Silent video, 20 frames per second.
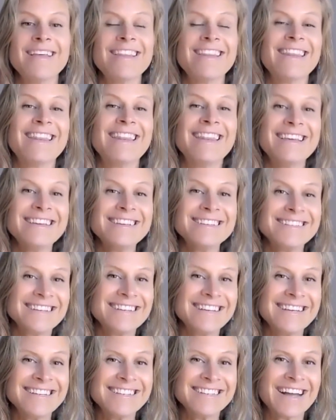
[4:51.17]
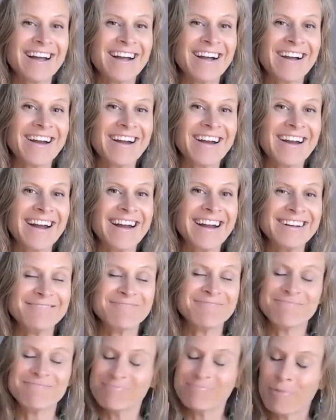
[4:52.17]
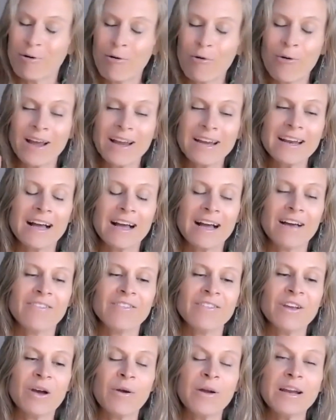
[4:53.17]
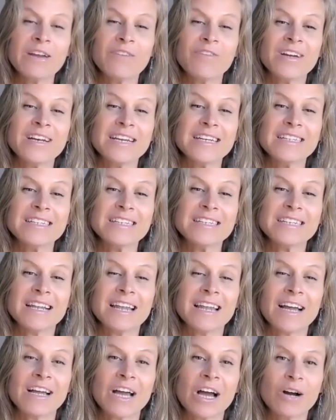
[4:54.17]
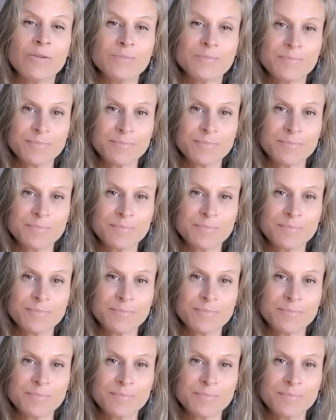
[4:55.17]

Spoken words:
this is our point of knowing if we need to let go.